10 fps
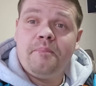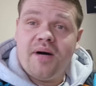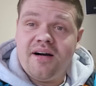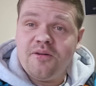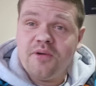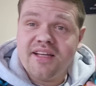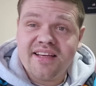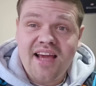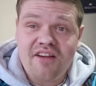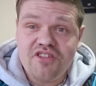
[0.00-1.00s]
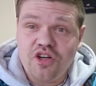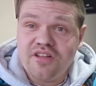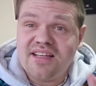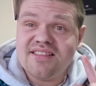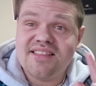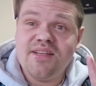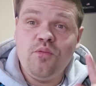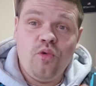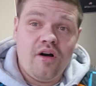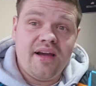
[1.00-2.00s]
But we're going to carry on and see
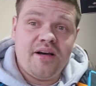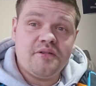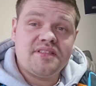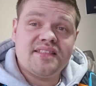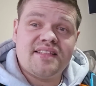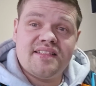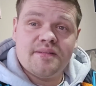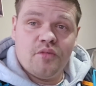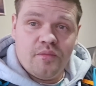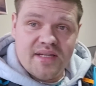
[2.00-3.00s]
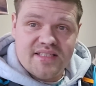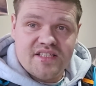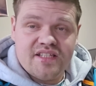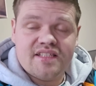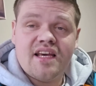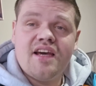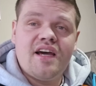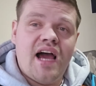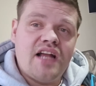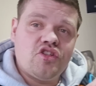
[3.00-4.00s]
what else, and send some more messages
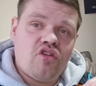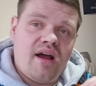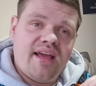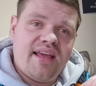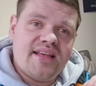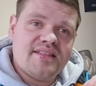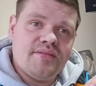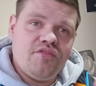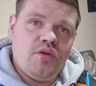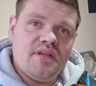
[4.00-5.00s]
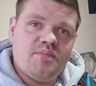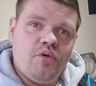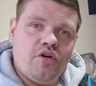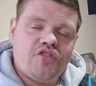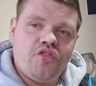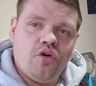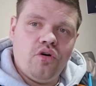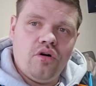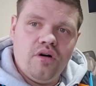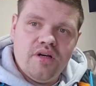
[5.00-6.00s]
and try and get some viewings booked
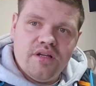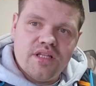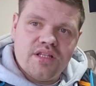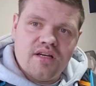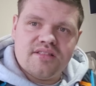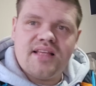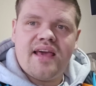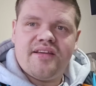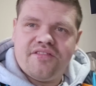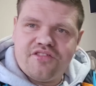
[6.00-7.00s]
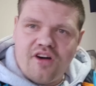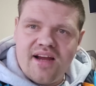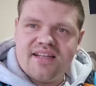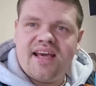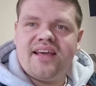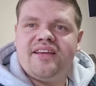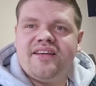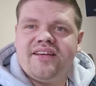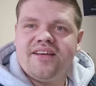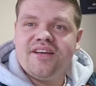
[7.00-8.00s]
for Thursday, Friday.
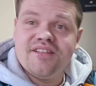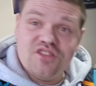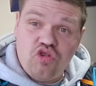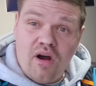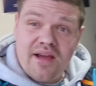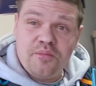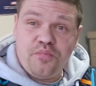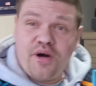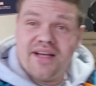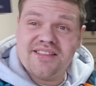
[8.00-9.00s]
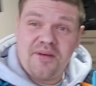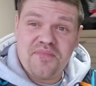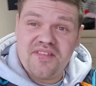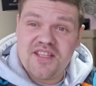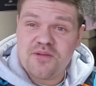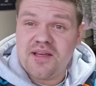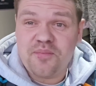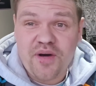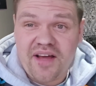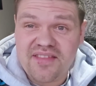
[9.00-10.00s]
Try and buy something this
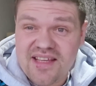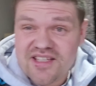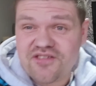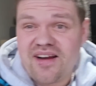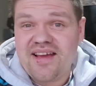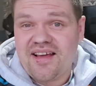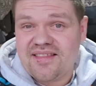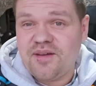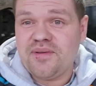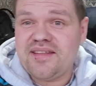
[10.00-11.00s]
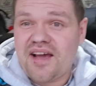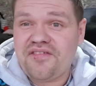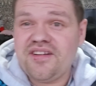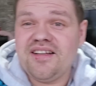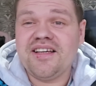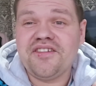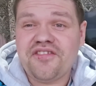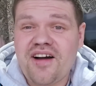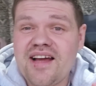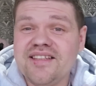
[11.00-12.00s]
week. But at this rate, I think we're definitely going to
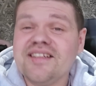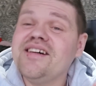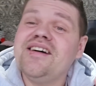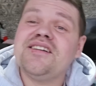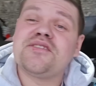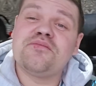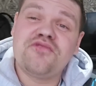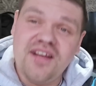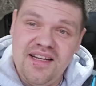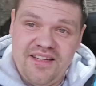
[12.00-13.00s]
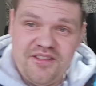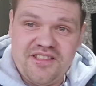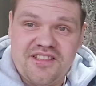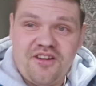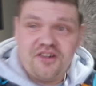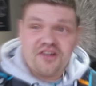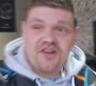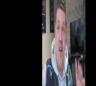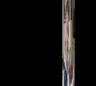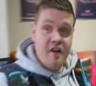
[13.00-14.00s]
find some really good stock.
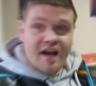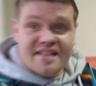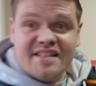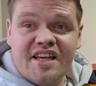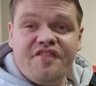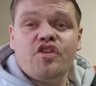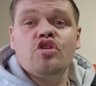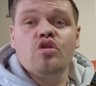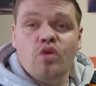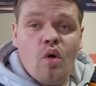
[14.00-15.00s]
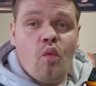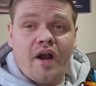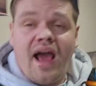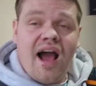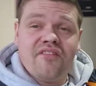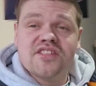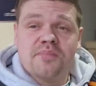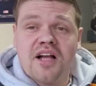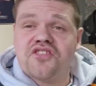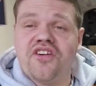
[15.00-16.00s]
Guys, if you want to have as
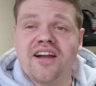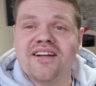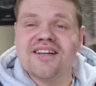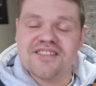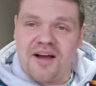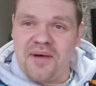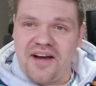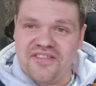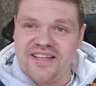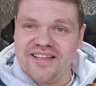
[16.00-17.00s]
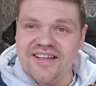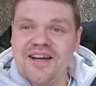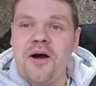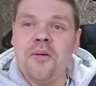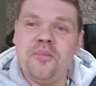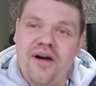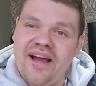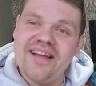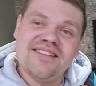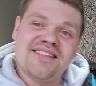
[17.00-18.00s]
much fun as I'm having
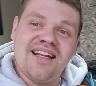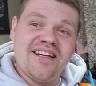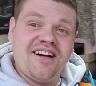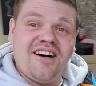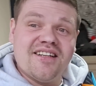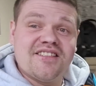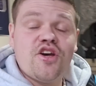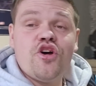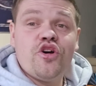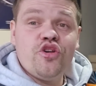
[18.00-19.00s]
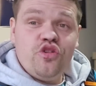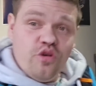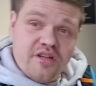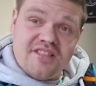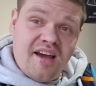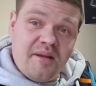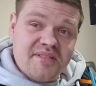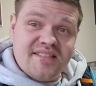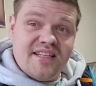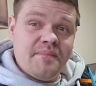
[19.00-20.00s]
buying and selling cars, you can sign up
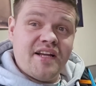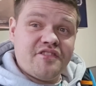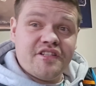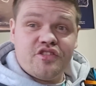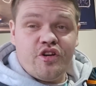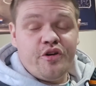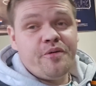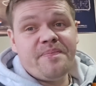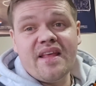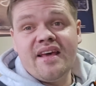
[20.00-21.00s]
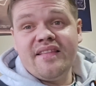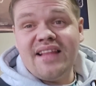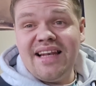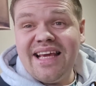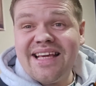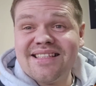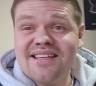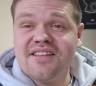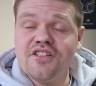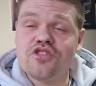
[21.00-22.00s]
to Dealermetrics too. The link is
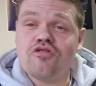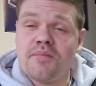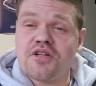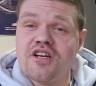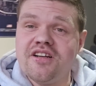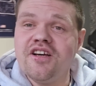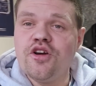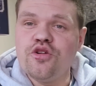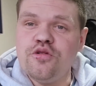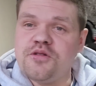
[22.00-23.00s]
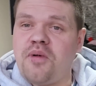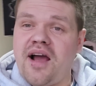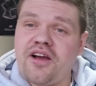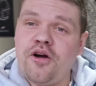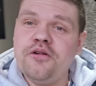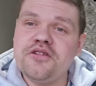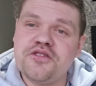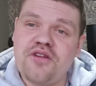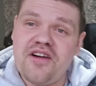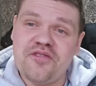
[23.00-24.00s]
in the description. Use my code
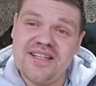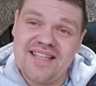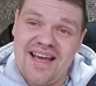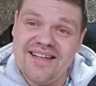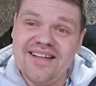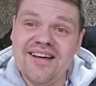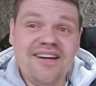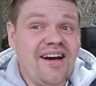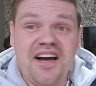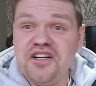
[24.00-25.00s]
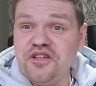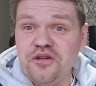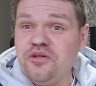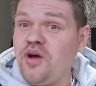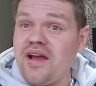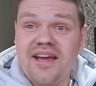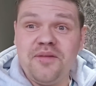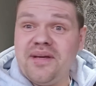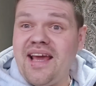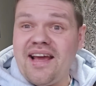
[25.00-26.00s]
DRIVEWAY10 and you
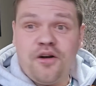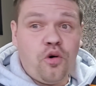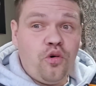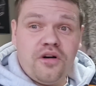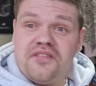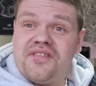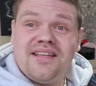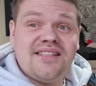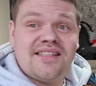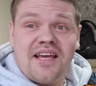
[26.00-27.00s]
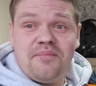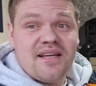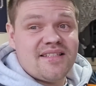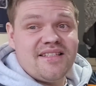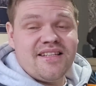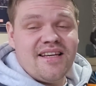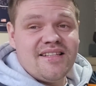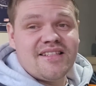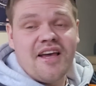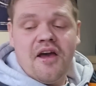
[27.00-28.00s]
can be getting all of these same
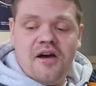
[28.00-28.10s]
messages.